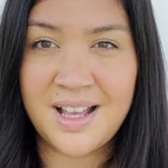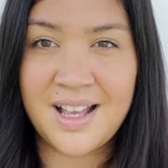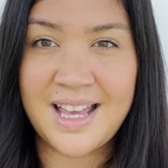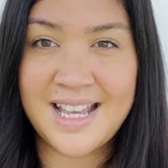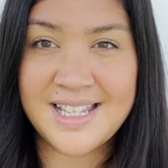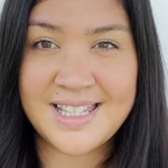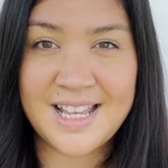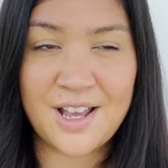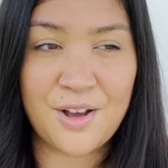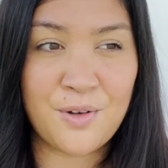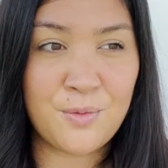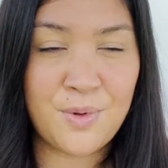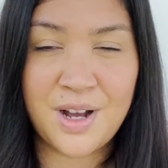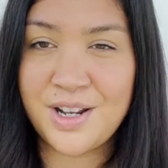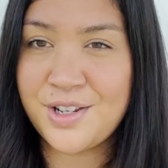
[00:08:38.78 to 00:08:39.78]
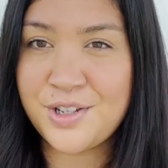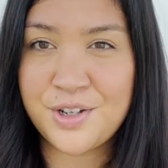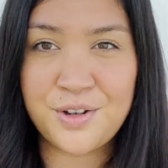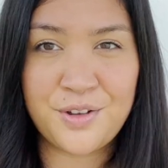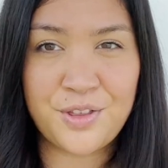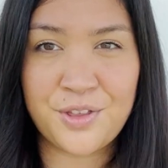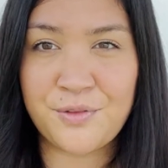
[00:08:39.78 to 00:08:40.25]
Is there 1,
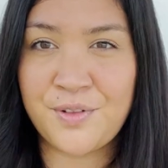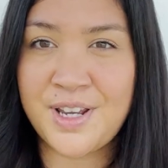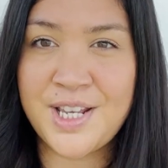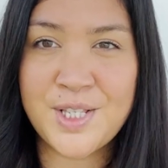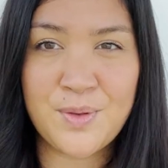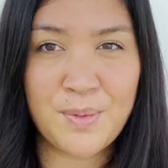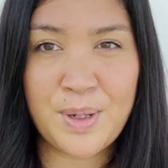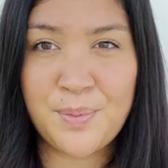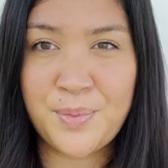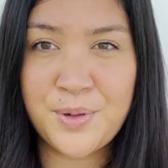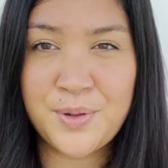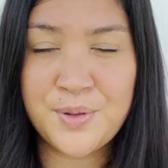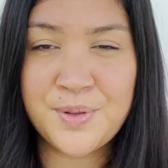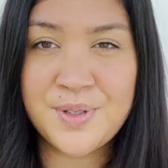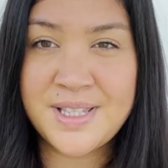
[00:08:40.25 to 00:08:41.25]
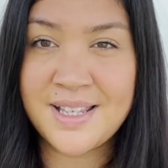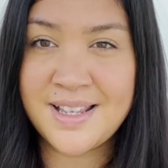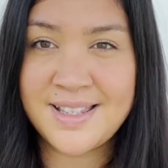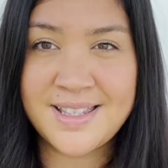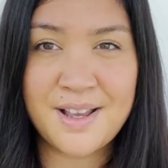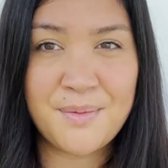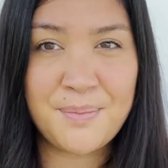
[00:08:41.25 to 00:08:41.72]
2, 3 swimming pools?
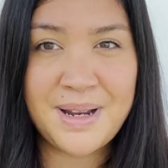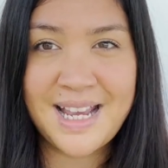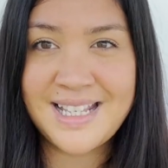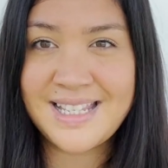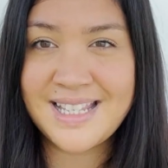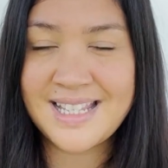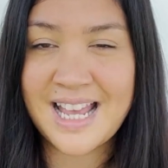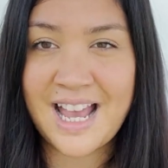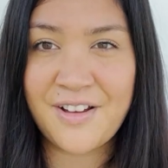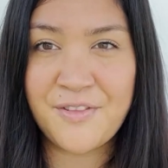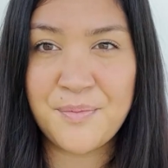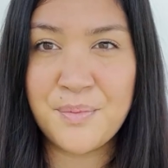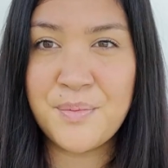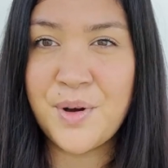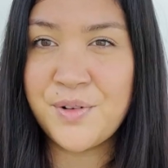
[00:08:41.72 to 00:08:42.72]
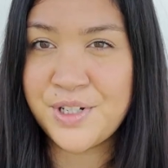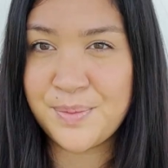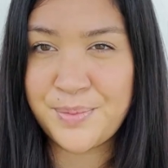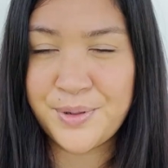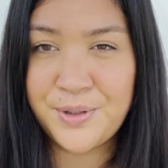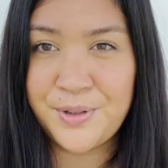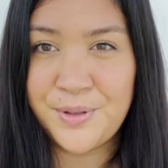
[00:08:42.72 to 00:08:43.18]
Some places have
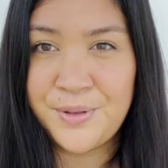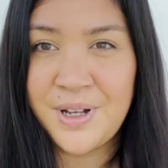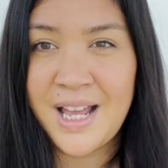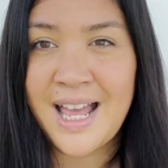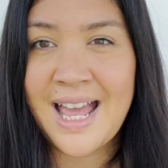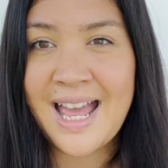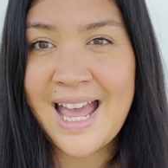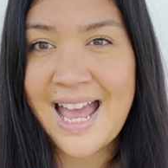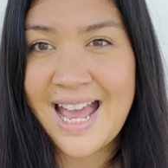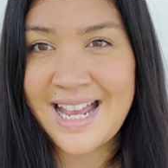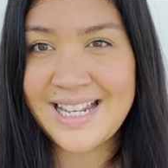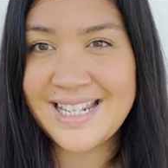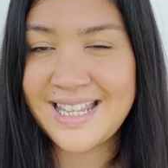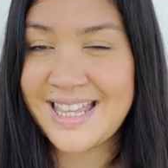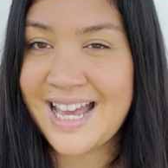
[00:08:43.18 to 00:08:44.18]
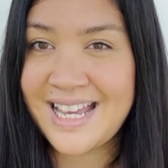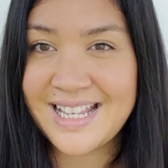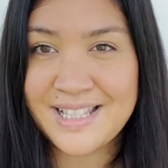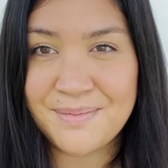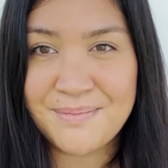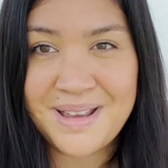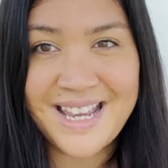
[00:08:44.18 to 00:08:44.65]
multiple, and that is
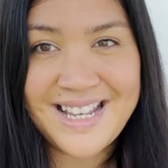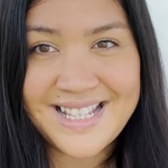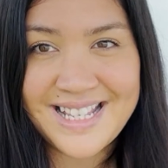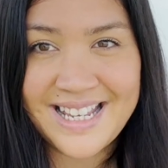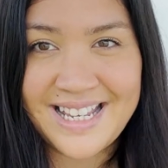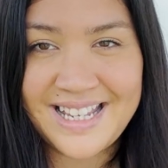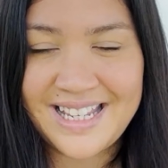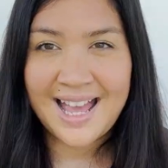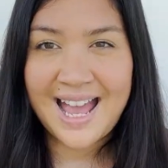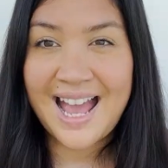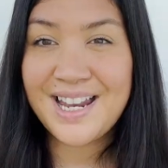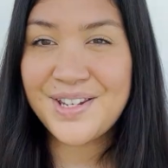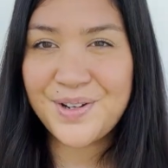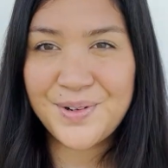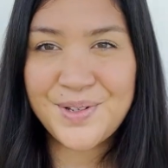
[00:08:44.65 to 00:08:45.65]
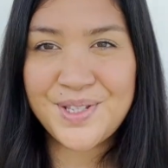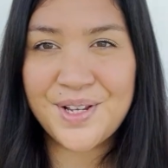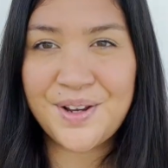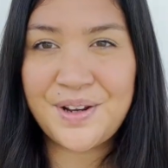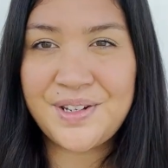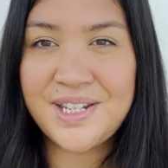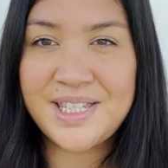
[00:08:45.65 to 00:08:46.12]
amazing. And
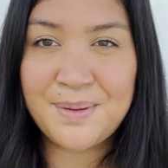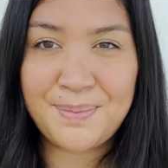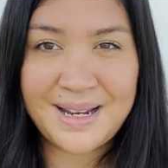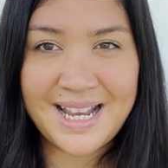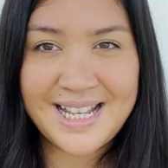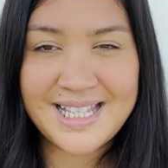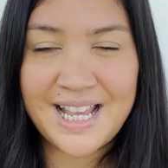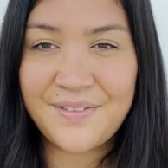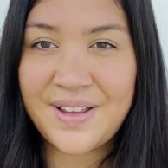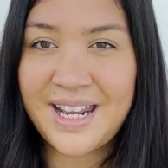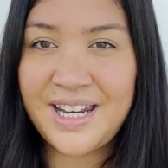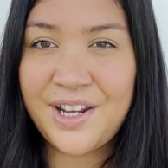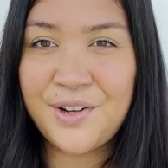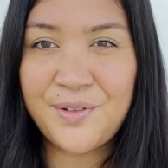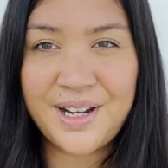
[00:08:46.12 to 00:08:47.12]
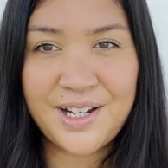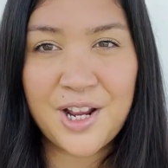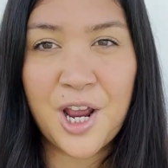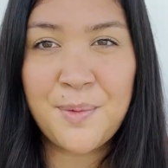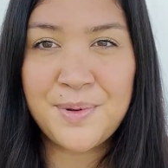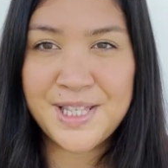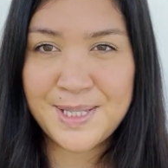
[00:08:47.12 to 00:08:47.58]
also, does the place have any green
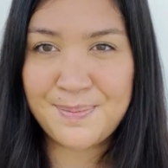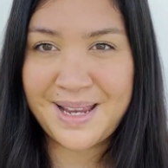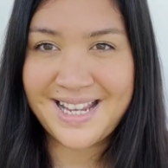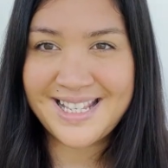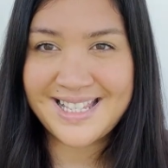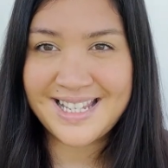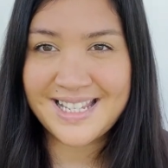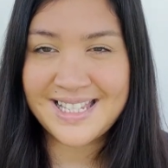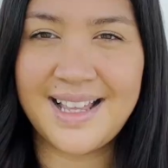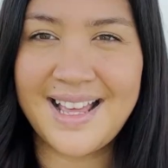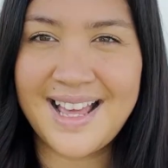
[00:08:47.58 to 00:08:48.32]
open spaces?